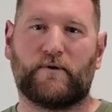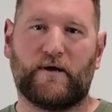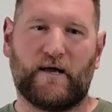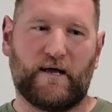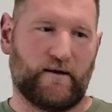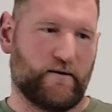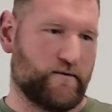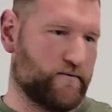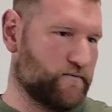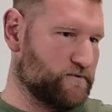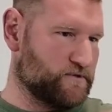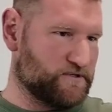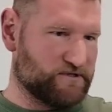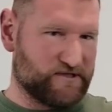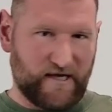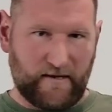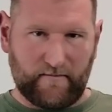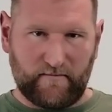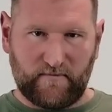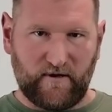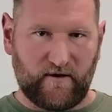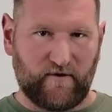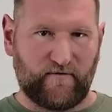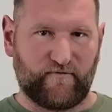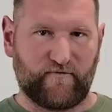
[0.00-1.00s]
And
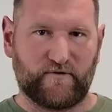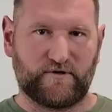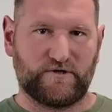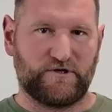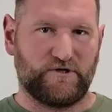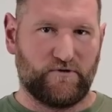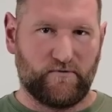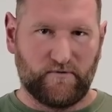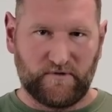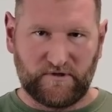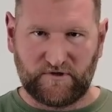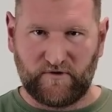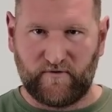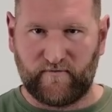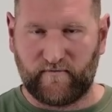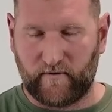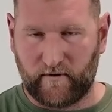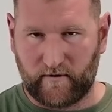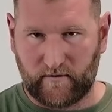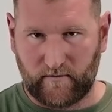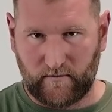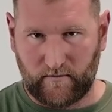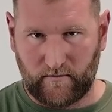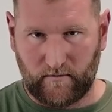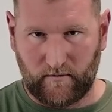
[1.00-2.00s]
same thing for 2 and so
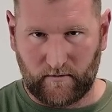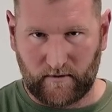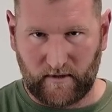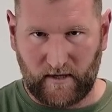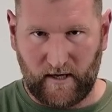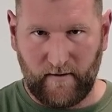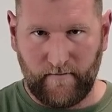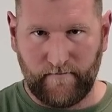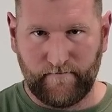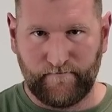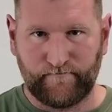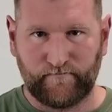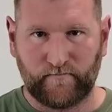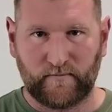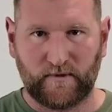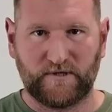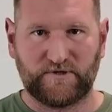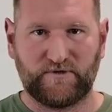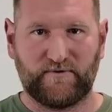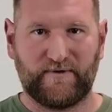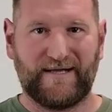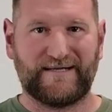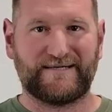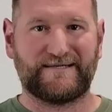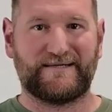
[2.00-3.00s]
forth, okay?
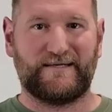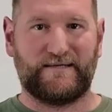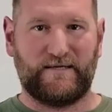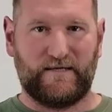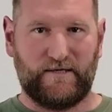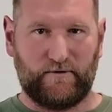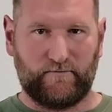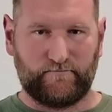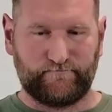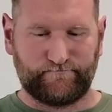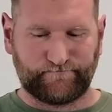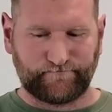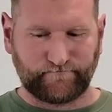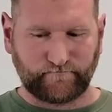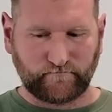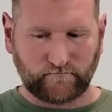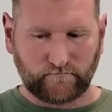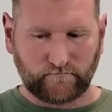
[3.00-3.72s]
So that's the deal.